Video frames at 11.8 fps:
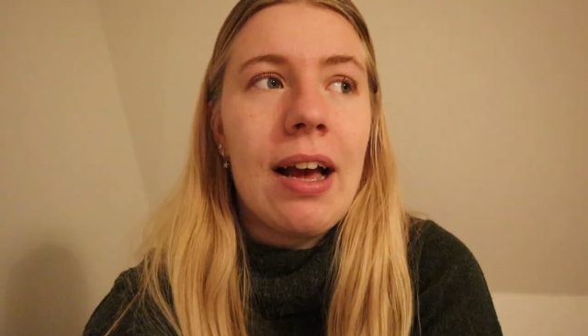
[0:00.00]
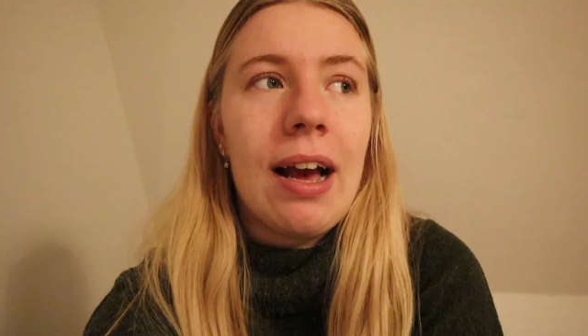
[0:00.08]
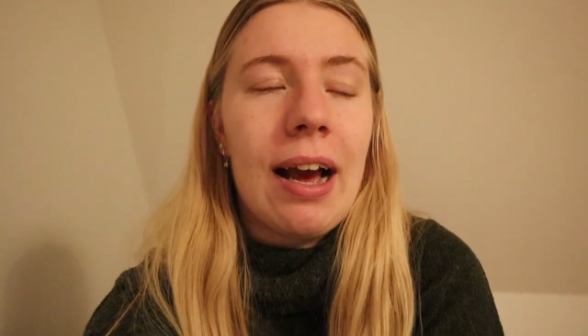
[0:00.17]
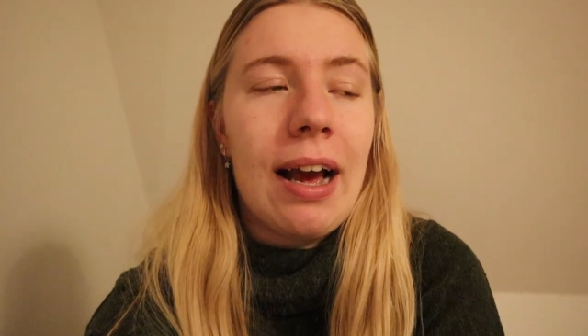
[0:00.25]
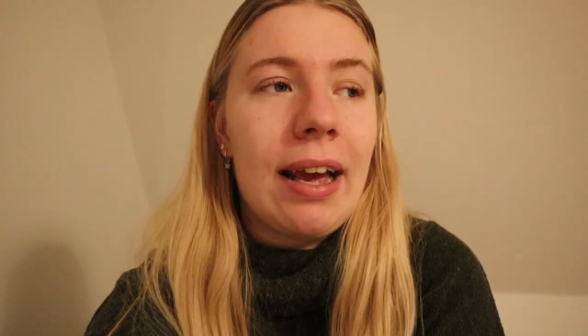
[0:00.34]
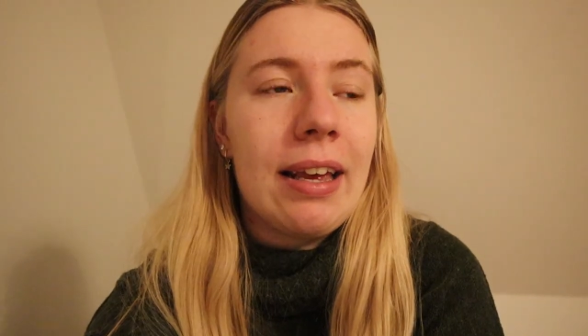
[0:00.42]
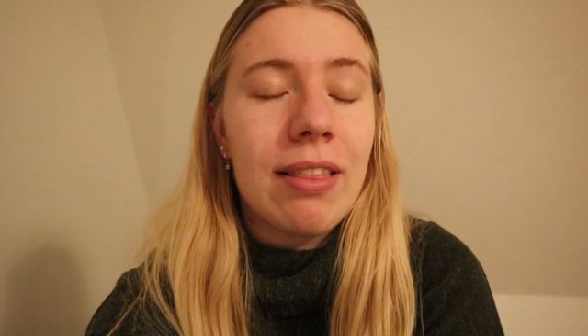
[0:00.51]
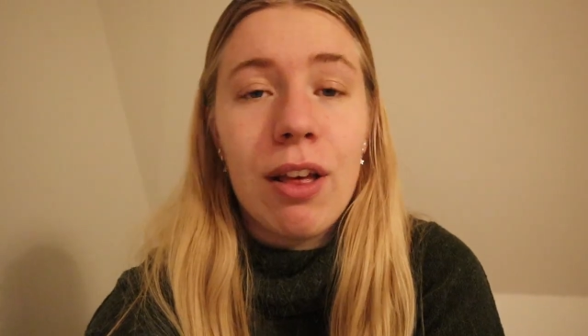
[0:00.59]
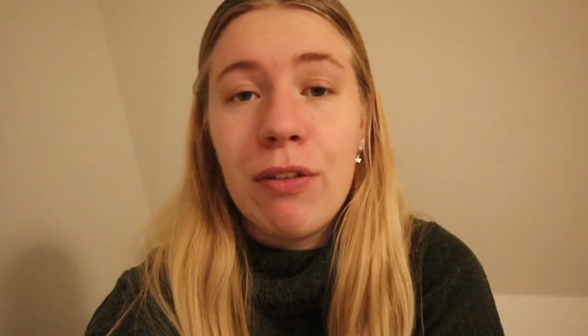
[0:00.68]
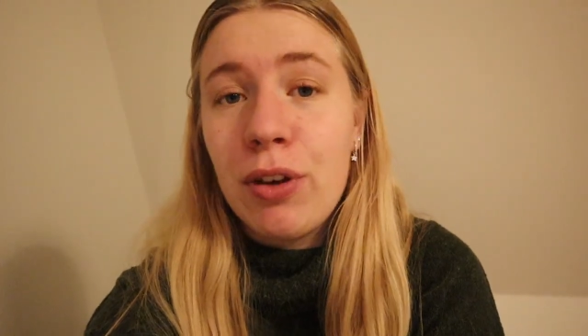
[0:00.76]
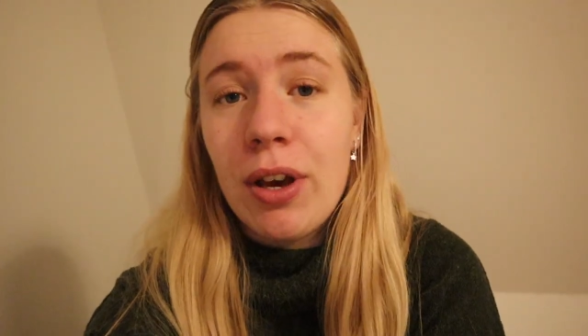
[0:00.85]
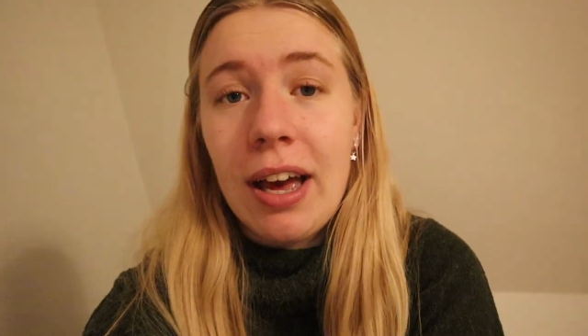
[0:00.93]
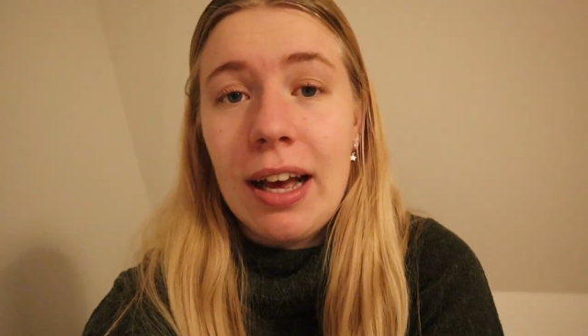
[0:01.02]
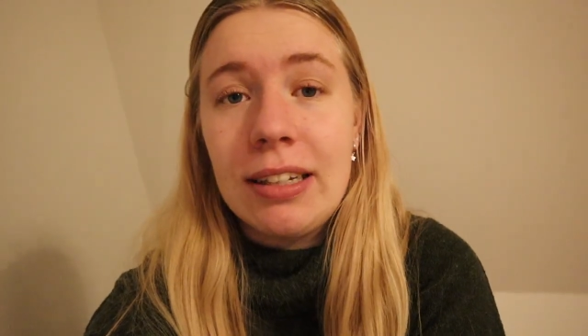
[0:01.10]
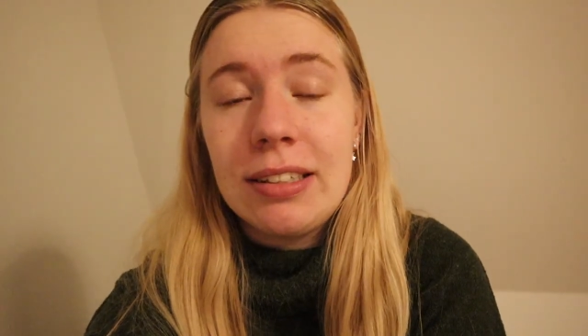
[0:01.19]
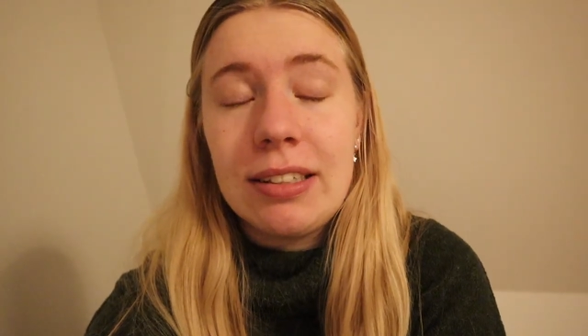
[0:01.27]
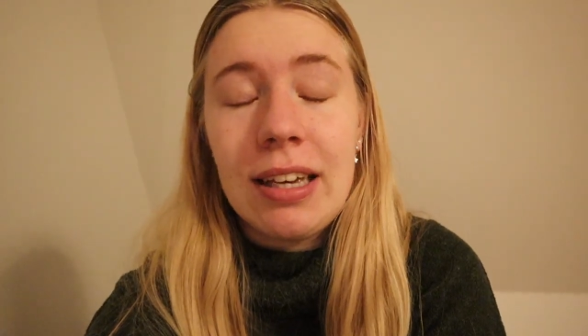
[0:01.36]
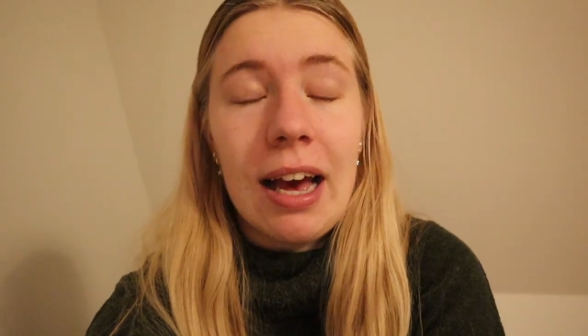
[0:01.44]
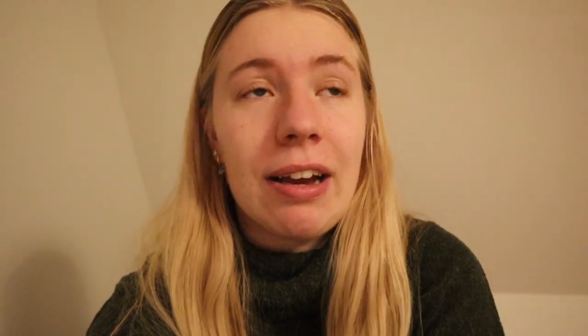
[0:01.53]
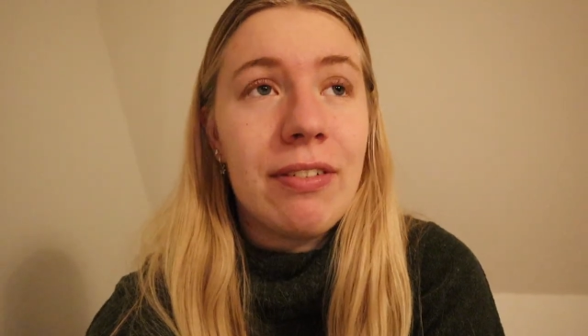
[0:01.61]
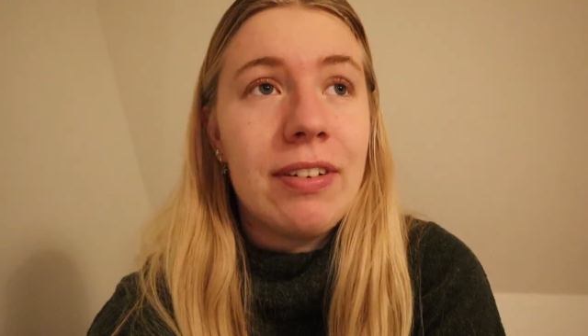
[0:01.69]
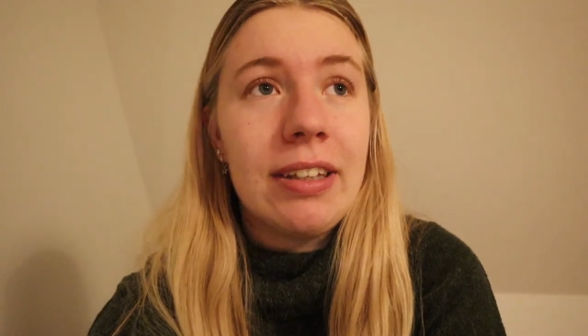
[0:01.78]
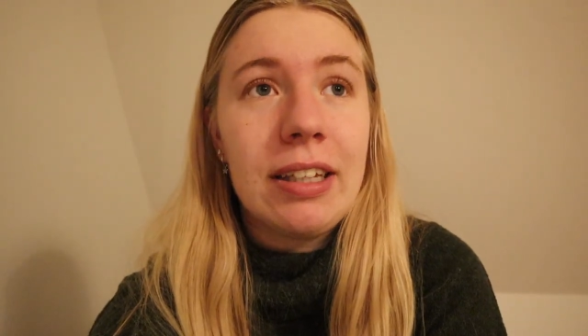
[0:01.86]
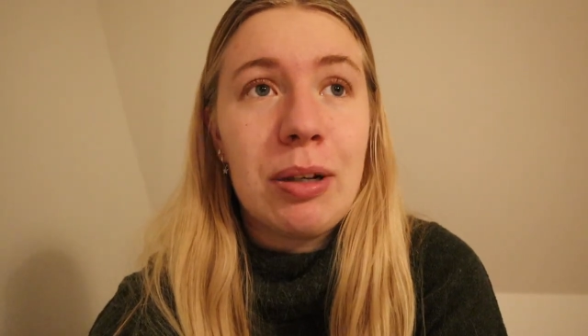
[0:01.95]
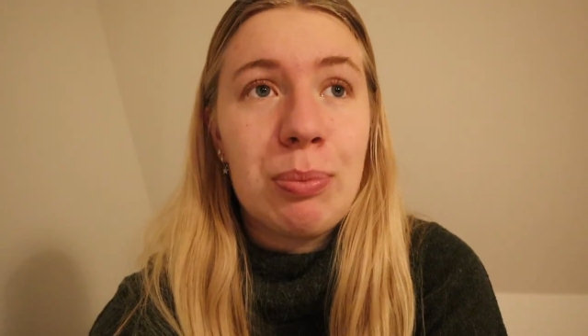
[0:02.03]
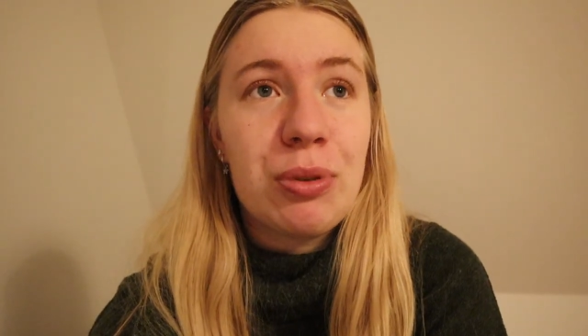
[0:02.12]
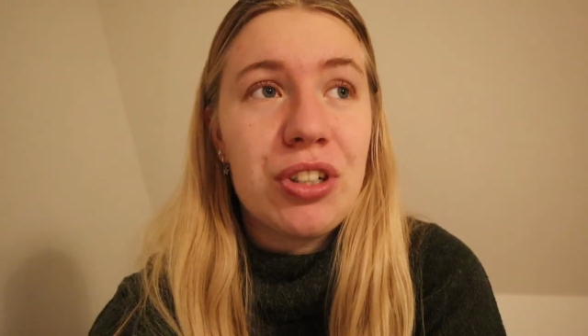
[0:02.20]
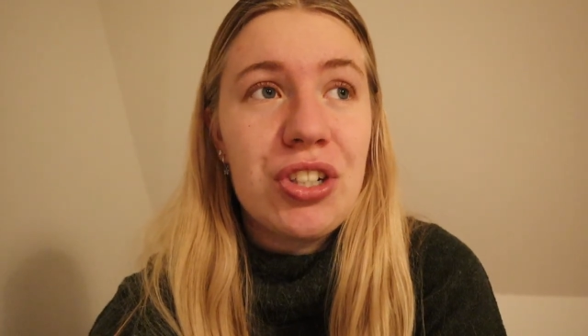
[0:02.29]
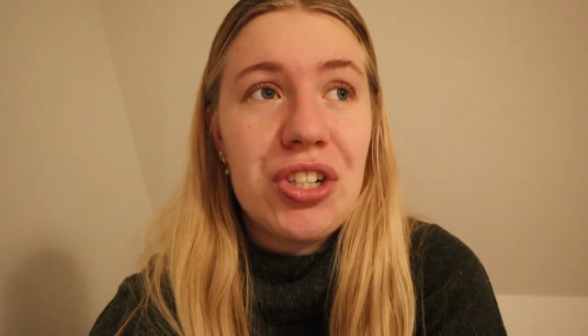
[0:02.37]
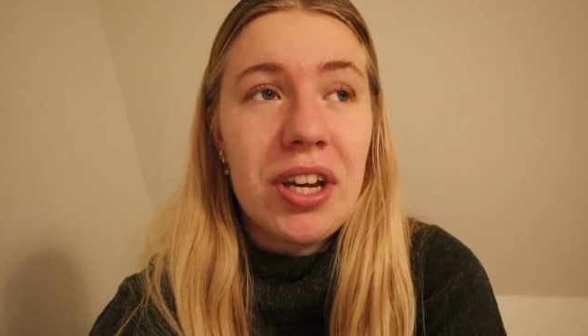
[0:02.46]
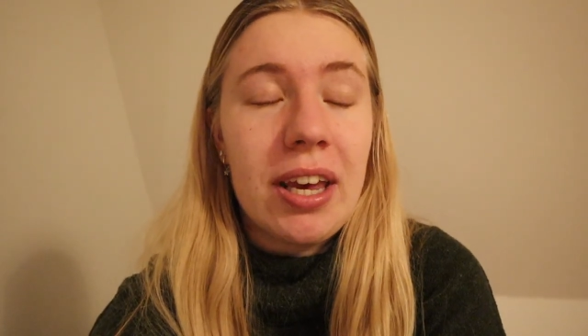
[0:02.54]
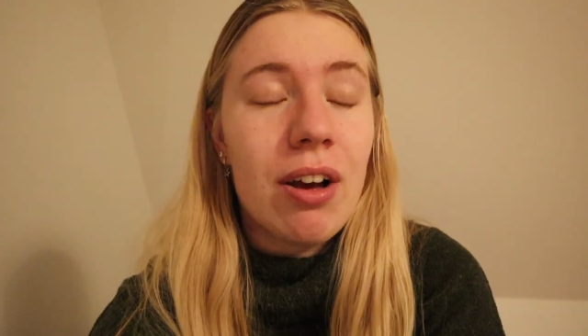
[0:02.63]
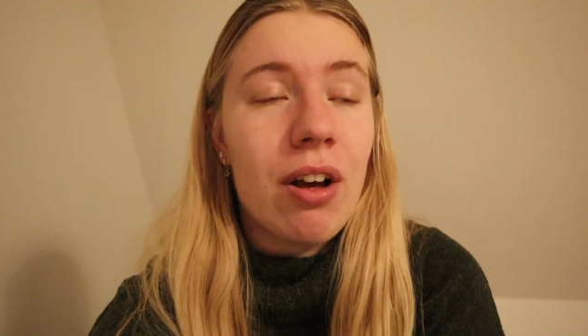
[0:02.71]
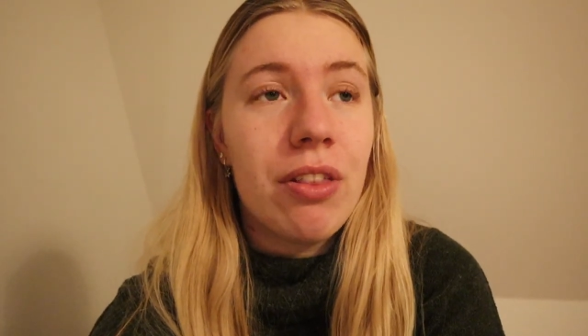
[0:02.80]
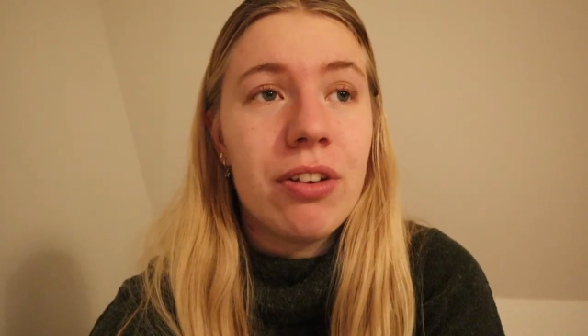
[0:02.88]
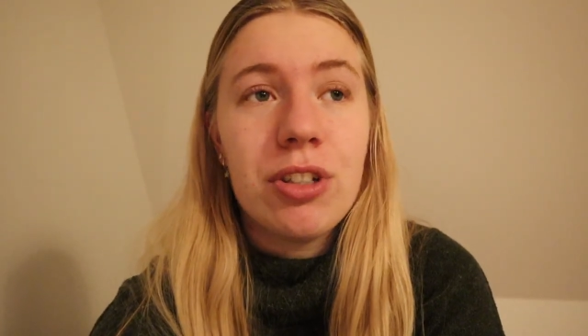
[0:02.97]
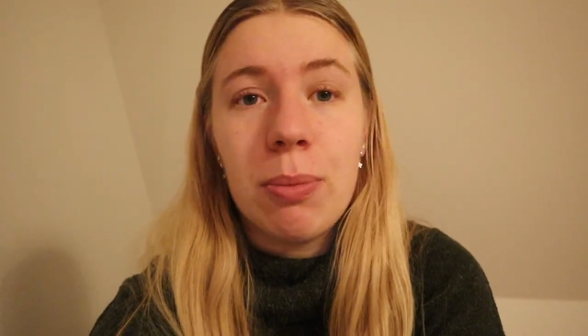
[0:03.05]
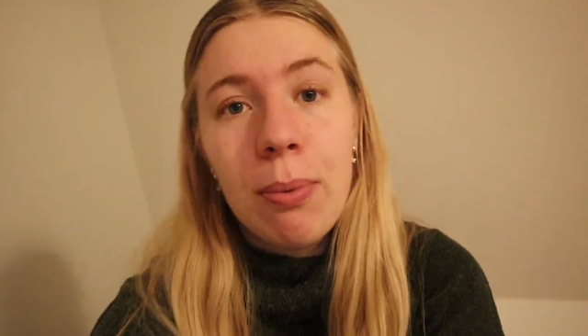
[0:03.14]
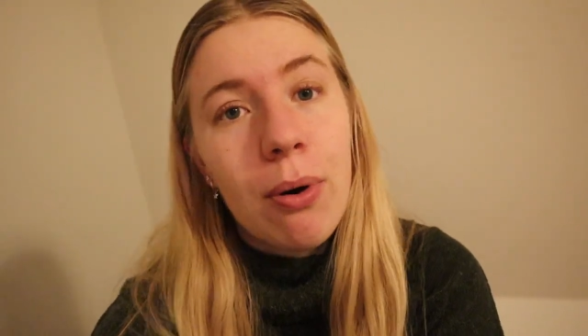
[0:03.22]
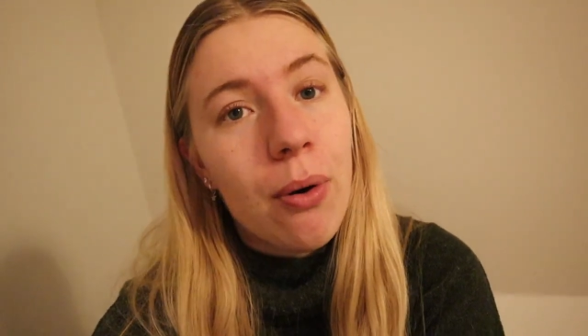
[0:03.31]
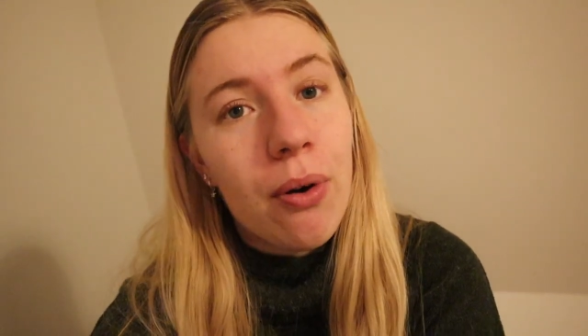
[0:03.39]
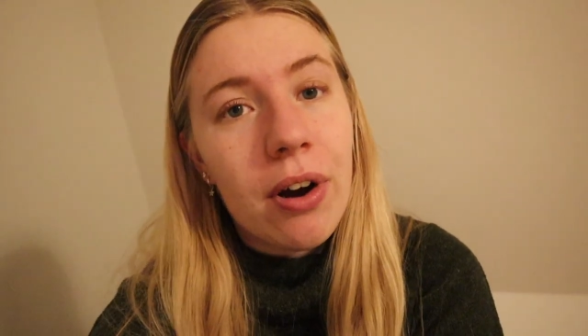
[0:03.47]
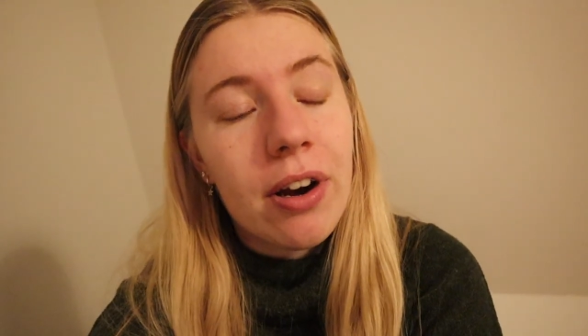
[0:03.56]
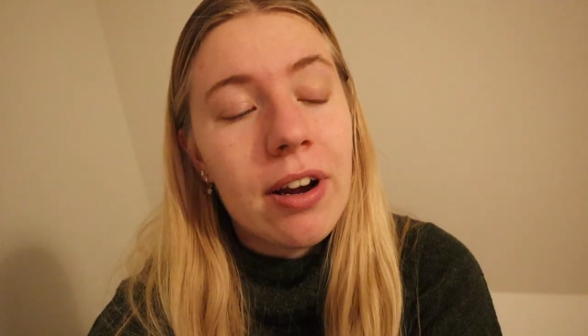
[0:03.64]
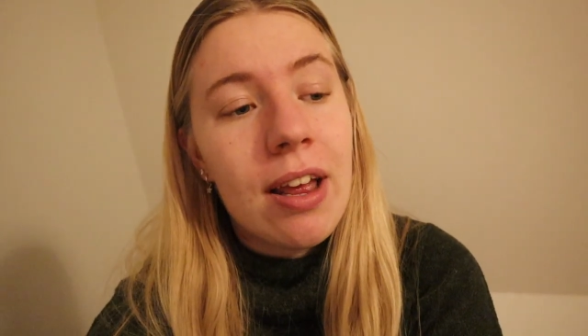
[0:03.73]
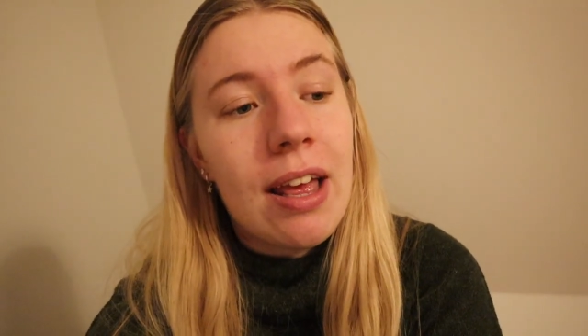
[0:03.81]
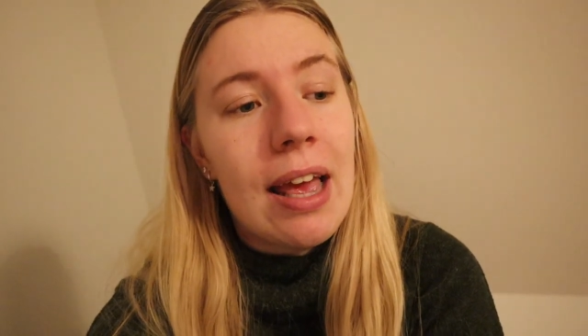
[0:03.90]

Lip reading: I love you guys. I really appreciate all the support